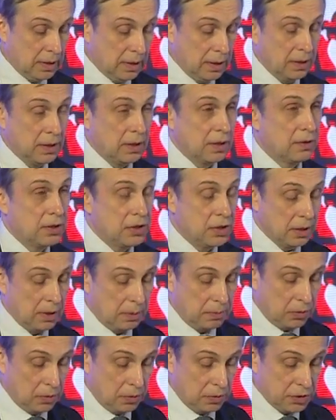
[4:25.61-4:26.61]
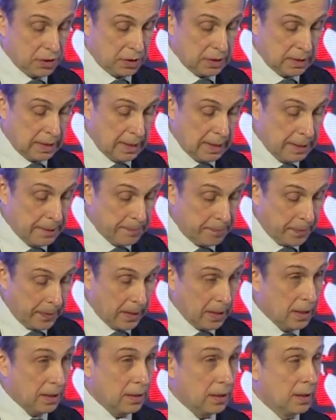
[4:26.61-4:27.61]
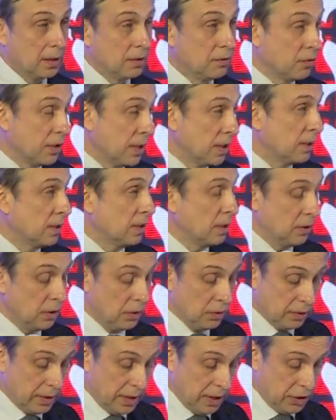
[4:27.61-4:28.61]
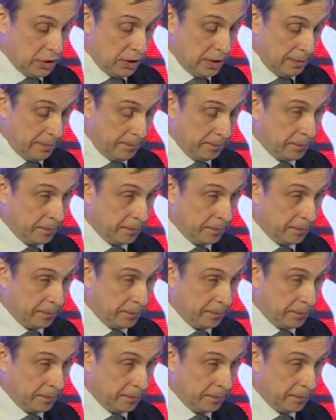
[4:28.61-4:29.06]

and integrational projects in greater Eurasia.